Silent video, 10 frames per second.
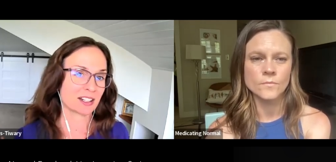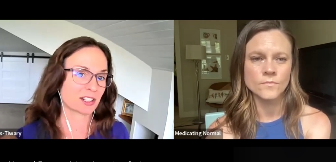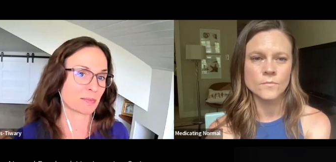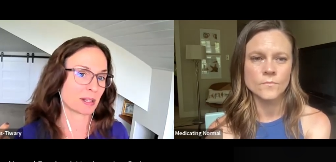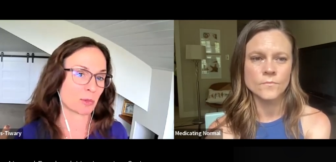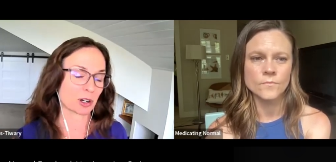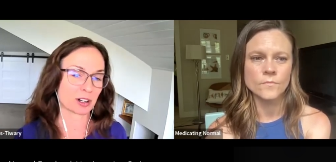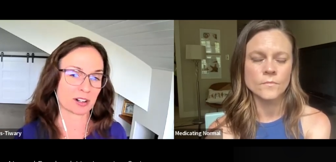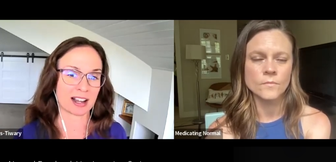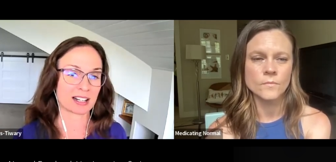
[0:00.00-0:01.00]
Speaker 1: to be more
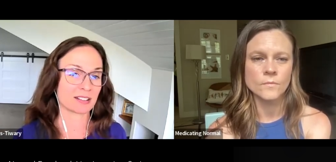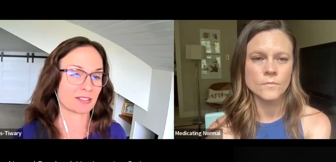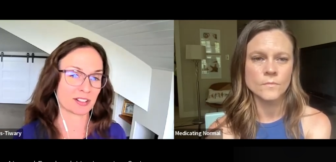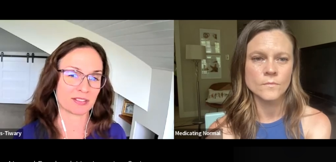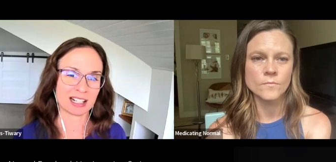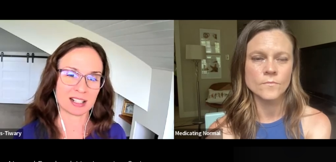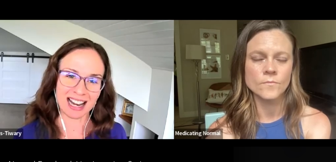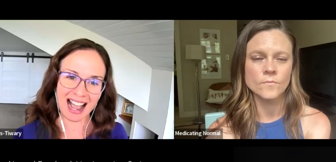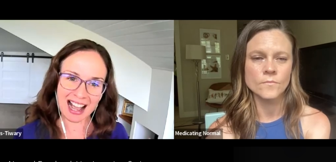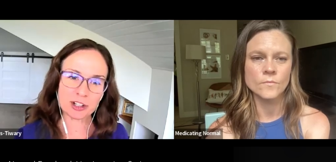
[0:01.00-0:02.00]
creative innovative it
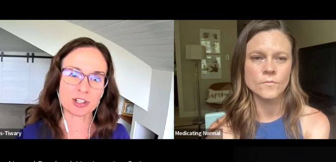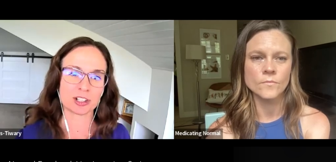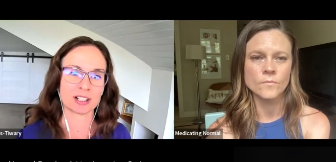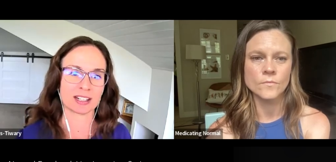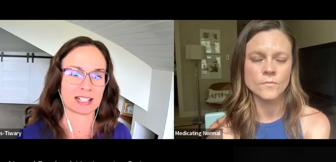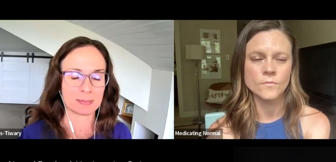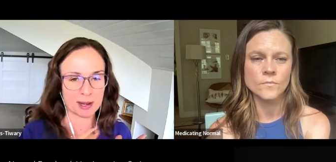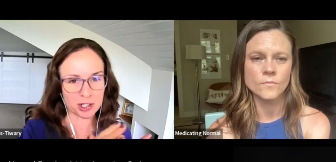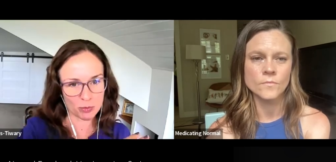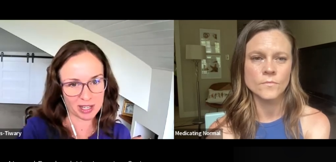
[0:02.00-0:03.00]
actually
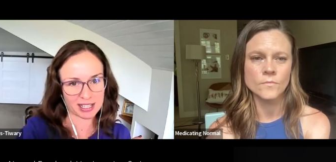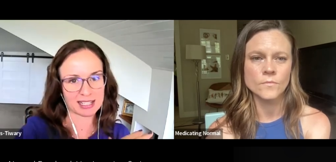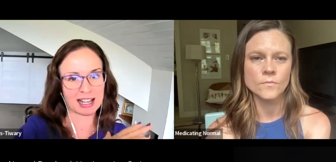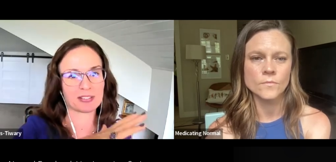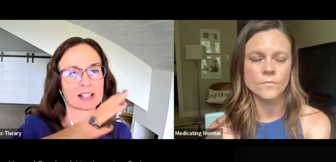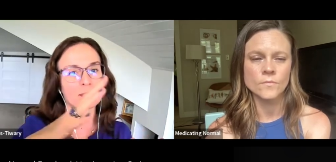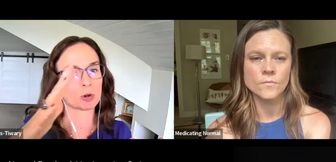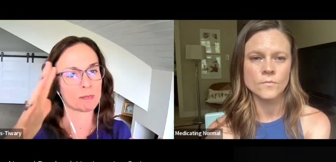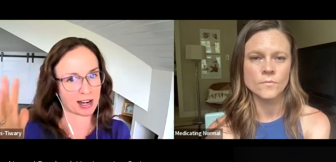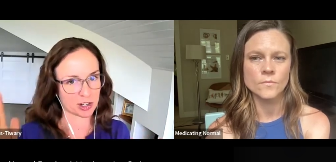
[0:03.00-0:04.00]
especially when it's at these more
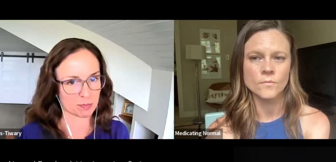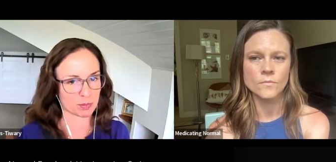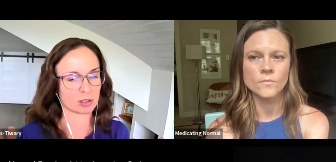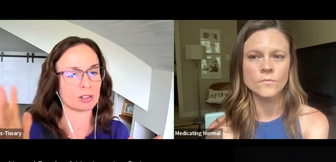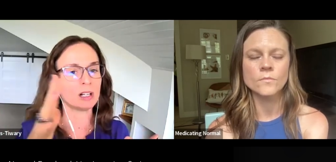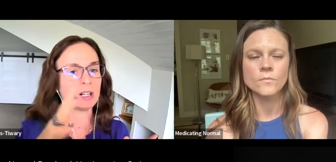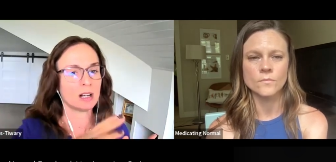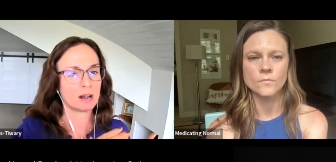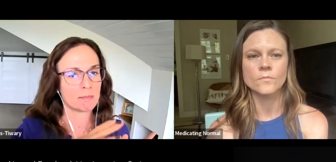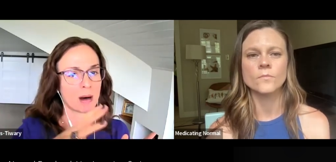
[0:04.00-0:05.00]
manageable
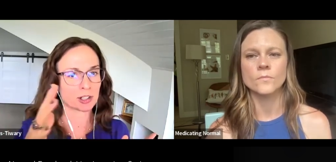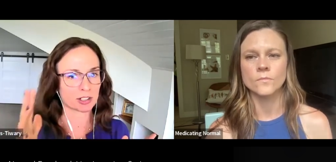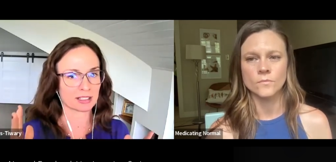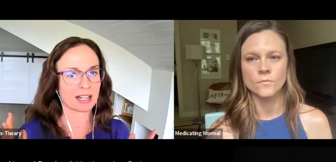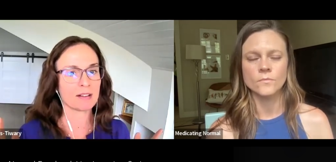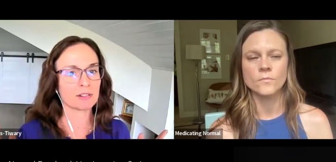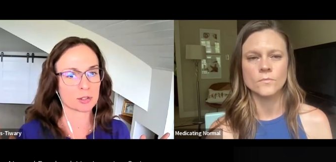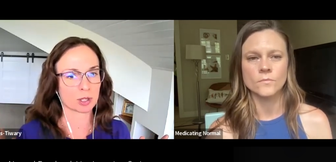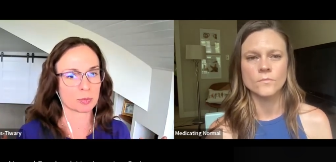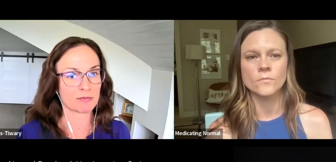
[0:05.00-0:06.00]
moderate levels
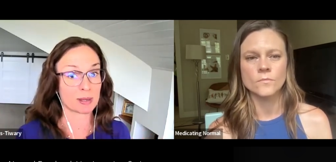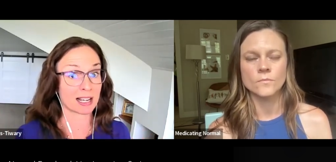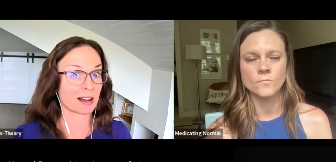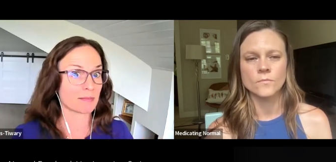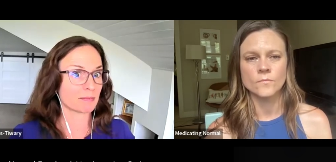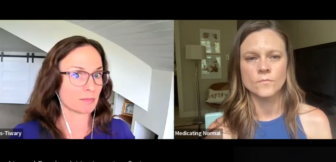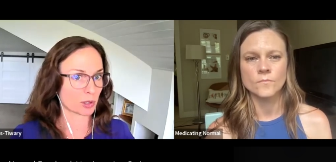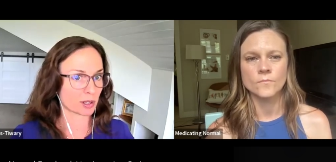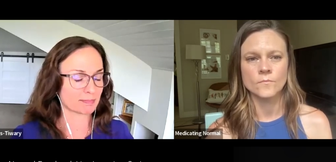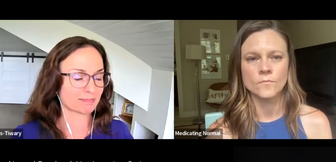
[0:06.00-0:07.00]
where we become
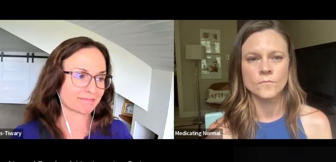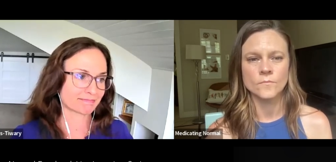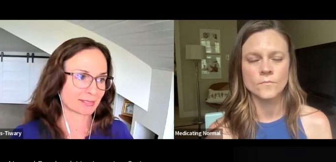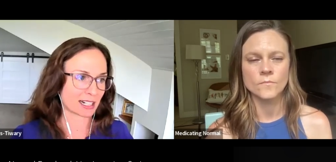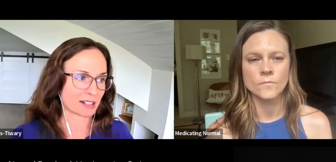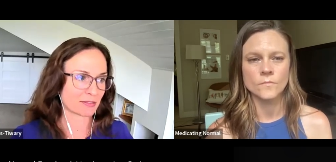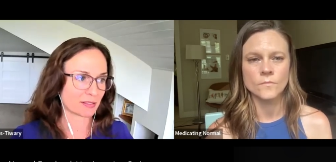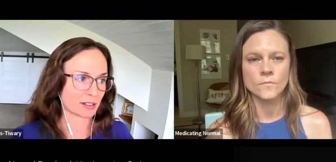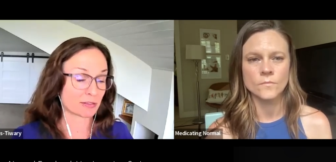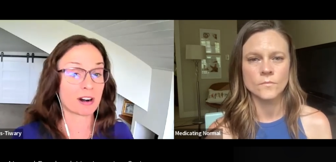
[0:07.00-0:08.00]
more kind of
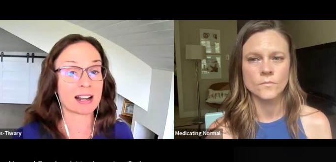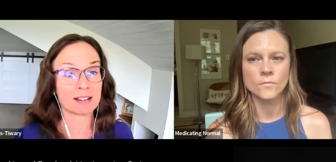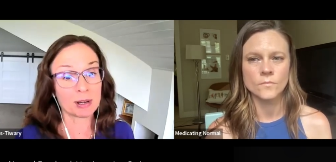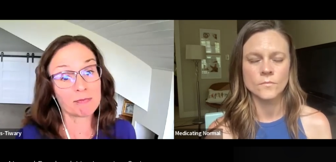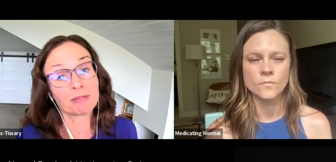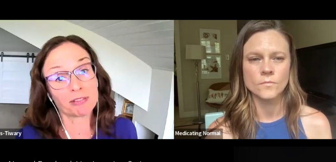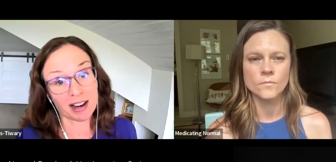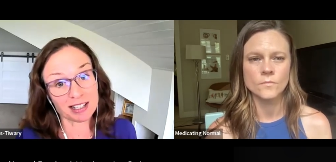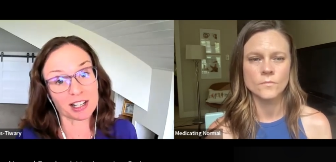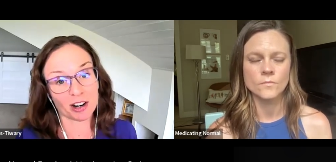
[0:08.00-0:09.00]
friend we've
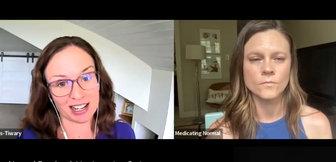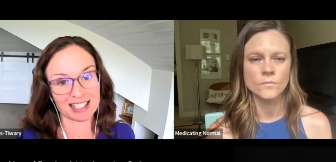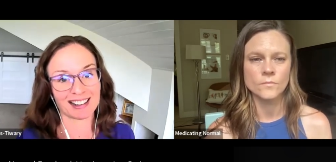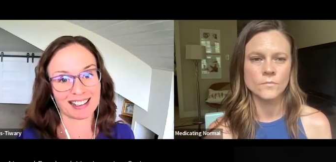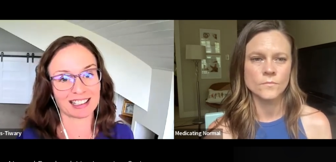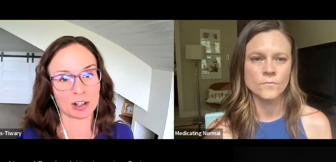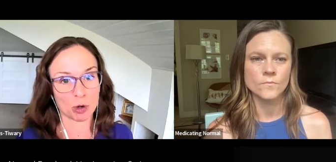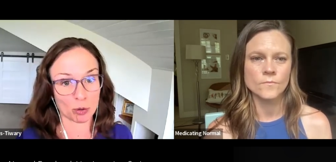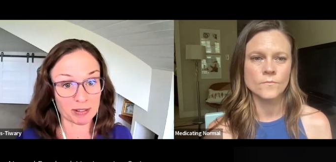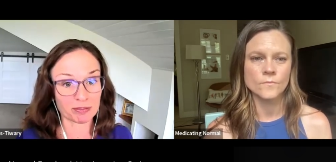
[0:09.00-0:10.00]
befriended our anxiety a little
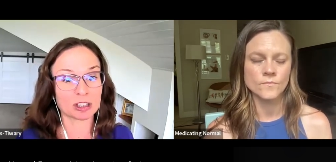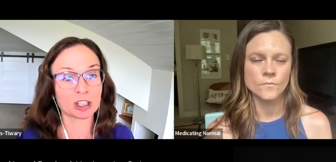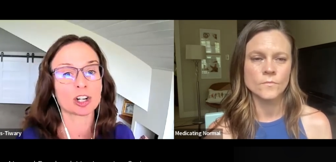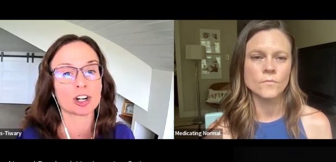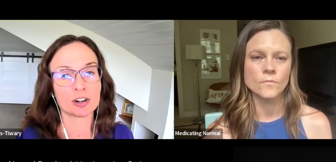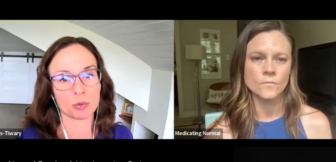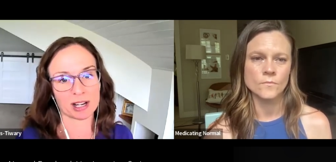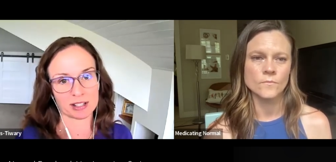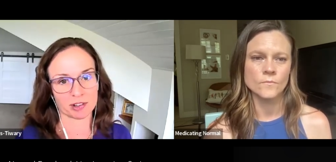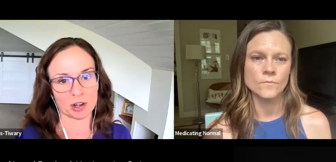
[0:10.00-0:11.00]
more we've learned
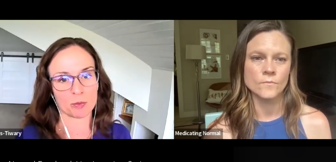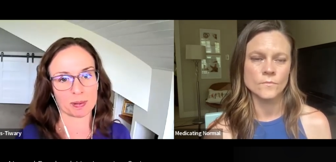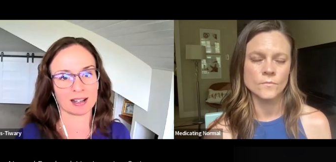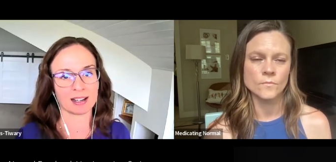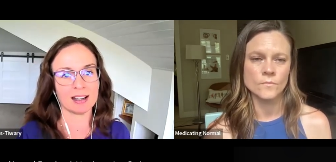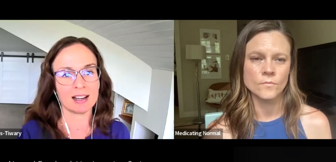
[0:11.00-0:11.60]
ways of coping